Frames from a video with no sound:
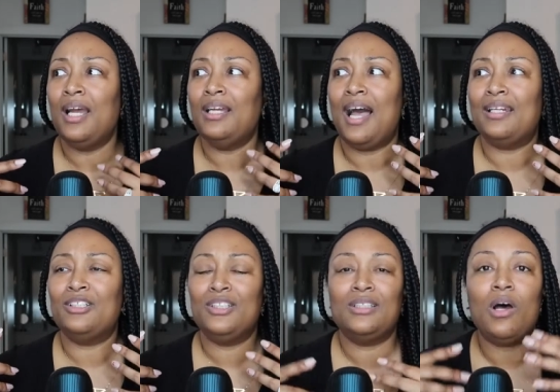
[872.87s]
kind of
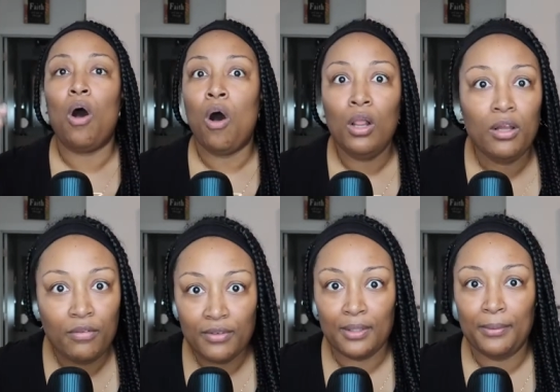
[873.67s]
just all
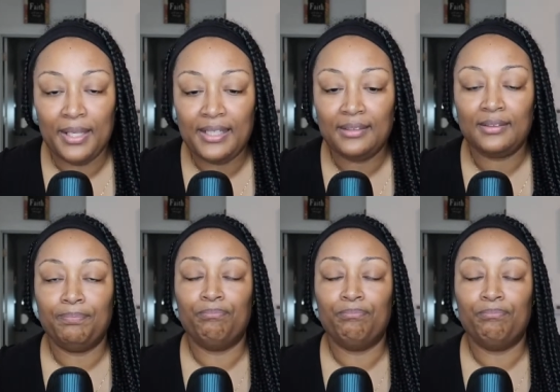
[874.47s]
over the place.